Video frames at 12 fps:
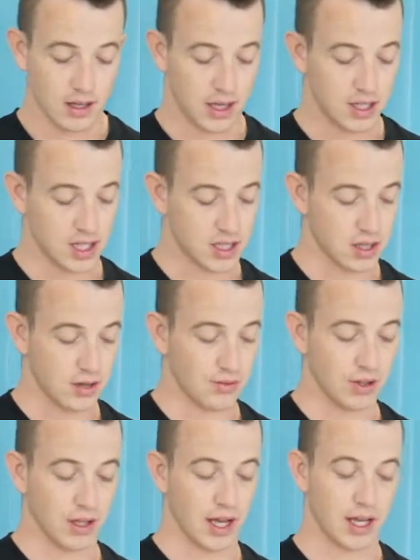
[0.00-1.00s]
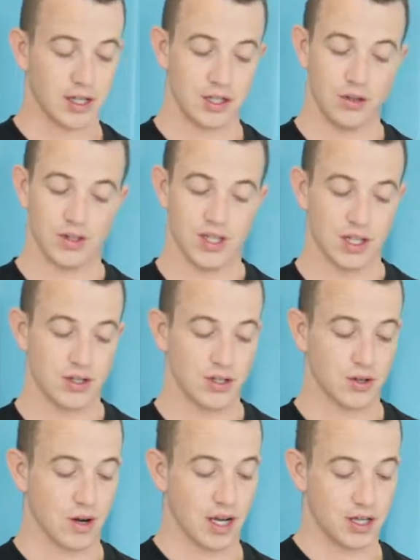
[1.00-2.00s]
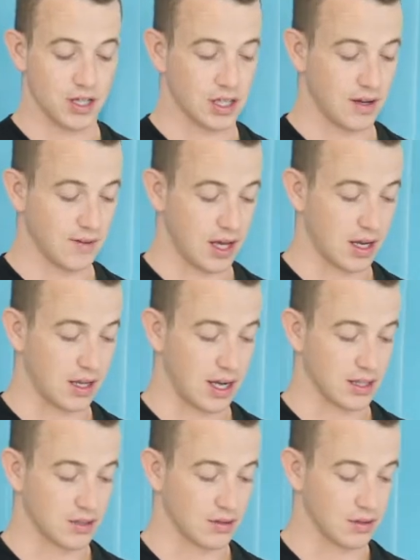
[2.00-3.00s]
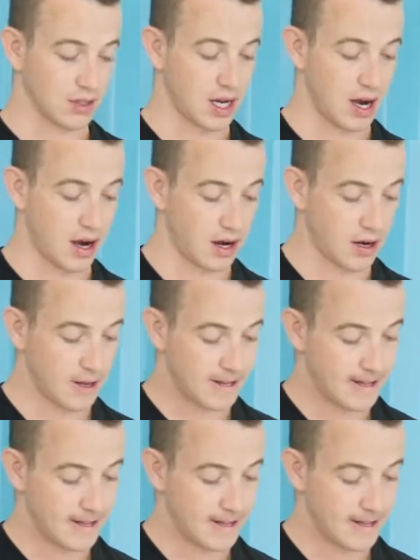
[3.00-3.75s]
and I can use scissors, or I can just give that a nice little tear.